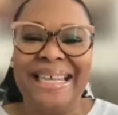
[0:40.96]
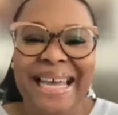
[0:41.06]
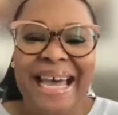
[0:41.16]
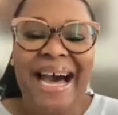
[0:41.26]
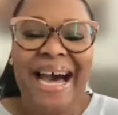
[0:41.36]
but uh,
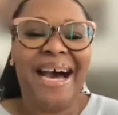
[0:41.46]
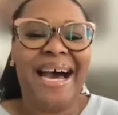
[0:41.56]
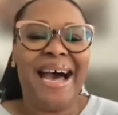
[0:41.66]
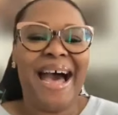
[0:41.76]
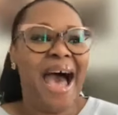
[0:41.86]

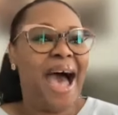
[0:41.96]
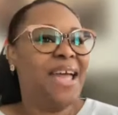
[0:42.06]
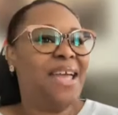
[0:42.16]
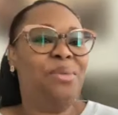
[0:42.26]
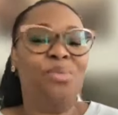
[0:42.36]

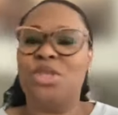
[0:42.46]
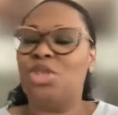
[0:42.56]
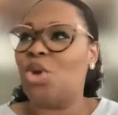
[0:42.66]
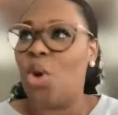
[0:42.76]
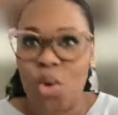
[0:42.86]
I am
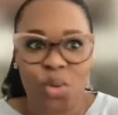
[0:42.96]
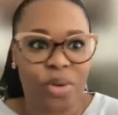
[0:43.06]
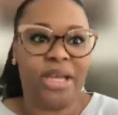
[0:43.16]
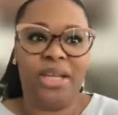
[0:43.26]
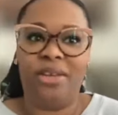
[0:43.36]
so
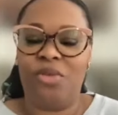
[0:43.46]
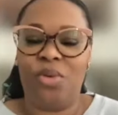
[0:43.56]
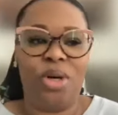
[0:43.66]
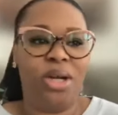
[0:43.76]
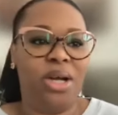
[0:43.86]
ready
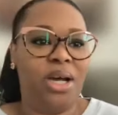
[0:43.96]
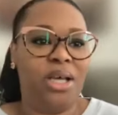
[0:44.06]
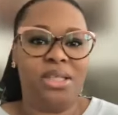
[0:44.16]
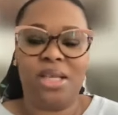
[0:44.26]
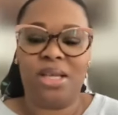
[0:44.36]
for uh,
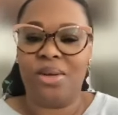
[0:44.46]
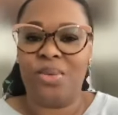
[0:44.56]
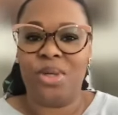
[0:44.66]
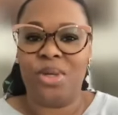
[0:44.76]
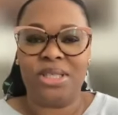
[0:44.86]
the Stellar
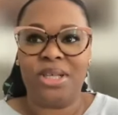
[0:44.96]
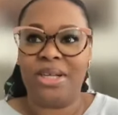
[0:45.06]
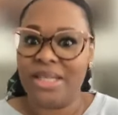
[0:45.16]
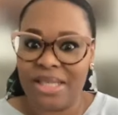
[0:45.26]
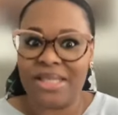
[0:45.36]
Awards, the
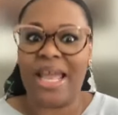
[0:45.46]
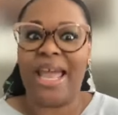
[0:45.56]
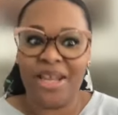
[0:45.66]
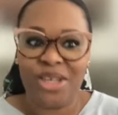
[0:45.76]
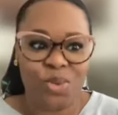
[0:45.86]
36th
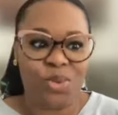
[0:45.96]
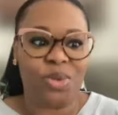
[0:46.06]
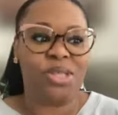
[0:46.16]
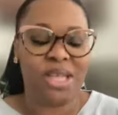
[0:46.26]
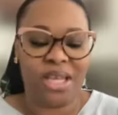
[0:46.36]

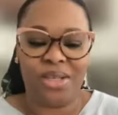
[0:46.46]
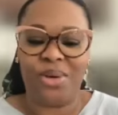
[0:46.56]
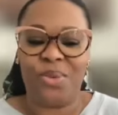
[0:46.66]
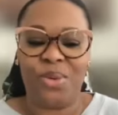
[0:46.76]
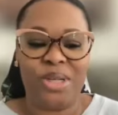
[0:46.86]
annual Stellar
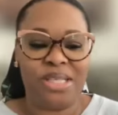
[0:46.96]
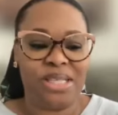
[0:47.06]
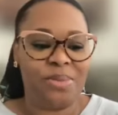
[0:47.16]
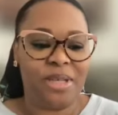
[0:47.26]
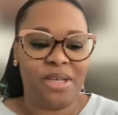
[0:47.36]
Awards.
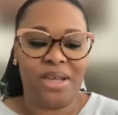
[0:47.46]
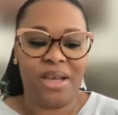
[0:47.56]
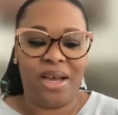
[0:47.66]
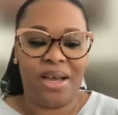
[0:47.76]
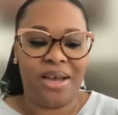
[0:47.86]
It's been,
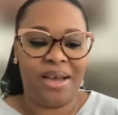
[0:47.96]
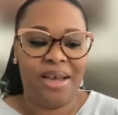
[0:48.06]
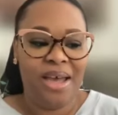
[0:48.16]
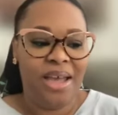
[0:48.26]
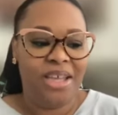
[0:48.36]
uh,
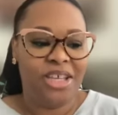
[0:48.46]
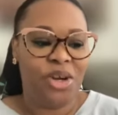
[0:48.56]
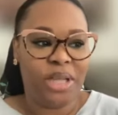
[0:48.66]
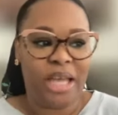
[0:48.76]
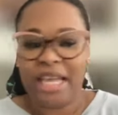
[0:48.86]
you
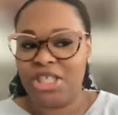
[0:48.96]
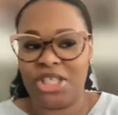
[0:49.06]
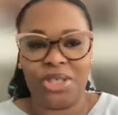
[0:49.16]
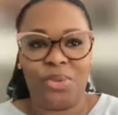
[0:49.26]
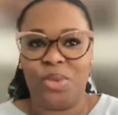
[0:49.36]
know, last
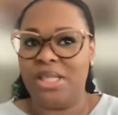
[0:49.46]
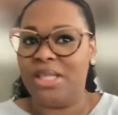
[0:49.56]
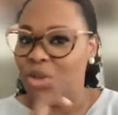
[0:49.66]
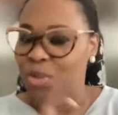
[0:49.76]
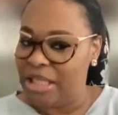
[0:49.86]
year was a
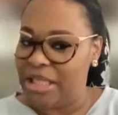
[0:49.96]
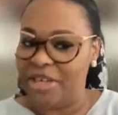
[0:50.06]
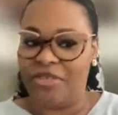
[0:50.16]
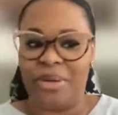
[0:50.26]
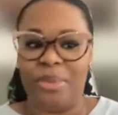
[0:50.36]
little bit
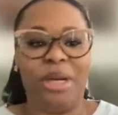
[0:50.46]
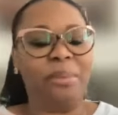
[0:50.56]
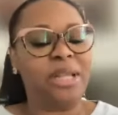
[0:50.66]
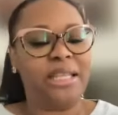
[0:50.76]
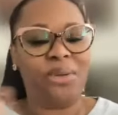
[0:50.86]
different, but
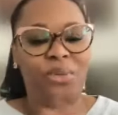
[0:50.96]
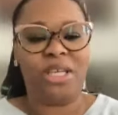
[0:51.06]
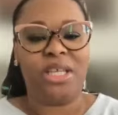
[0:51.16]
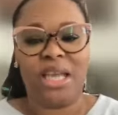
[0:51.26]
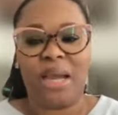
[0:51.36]
I'm glad that we
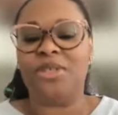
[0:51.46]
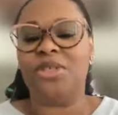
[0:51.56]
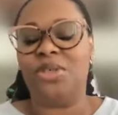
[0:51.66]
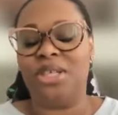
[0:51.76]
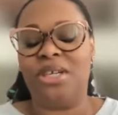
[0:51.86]
get the
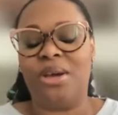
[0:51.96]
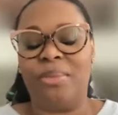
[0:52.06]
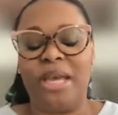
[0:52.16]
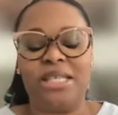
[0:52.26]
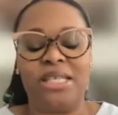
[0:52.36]
opportunity to come
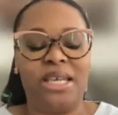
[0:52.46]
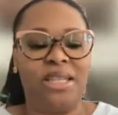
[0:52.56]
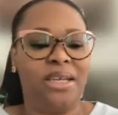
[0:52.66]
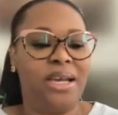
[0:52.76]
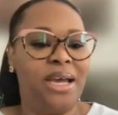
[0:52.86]
back
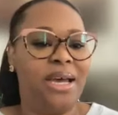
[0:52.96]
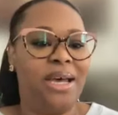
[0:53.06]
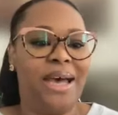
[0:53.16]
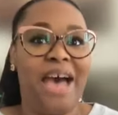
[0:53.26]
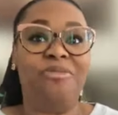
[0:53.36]
together.
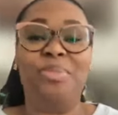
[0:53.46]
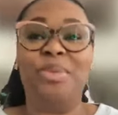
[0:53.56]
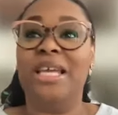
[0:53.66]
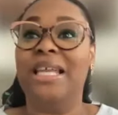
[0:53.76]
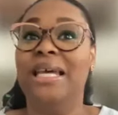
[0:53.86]
Uh, I've
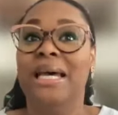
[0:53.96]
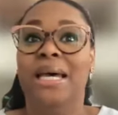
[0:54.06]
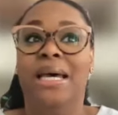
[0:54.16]
been